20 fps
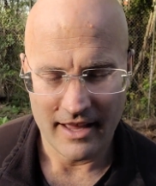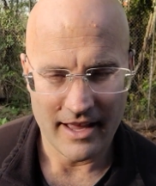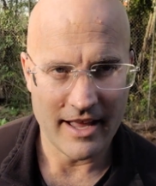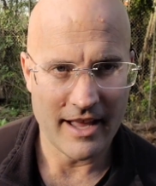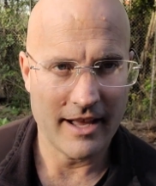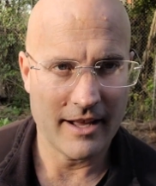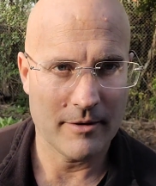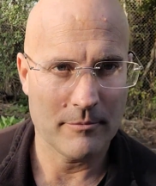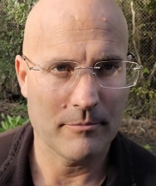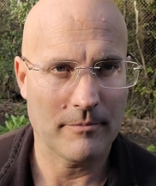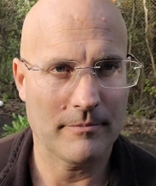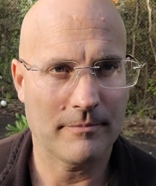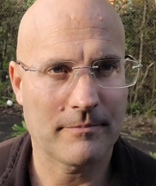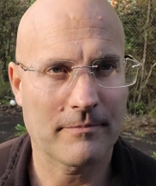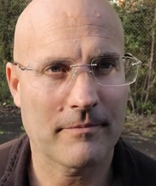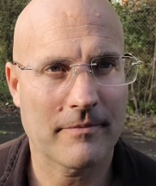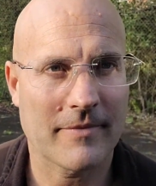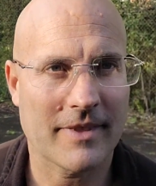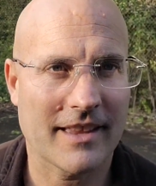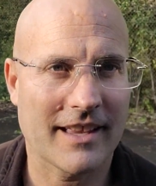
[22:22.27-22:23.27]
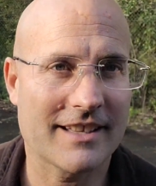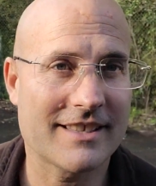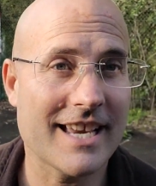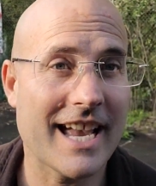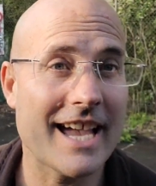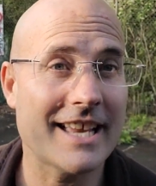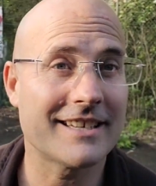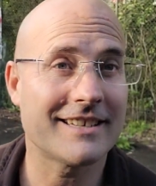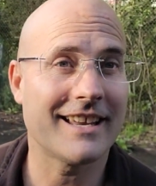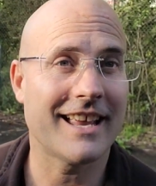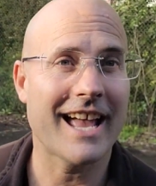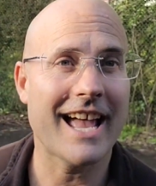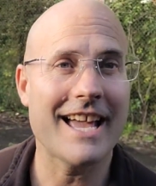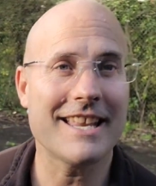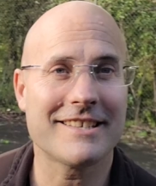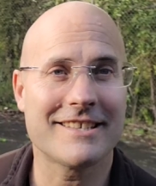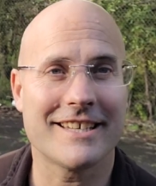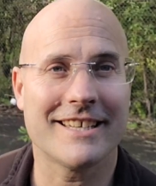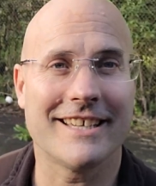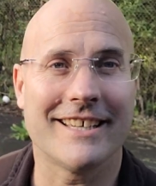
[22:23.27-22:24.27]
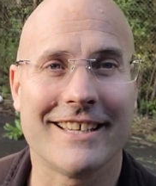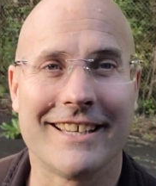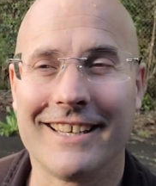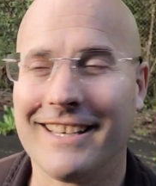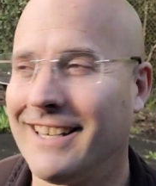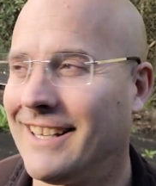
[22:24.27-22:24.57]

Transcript: It's hard to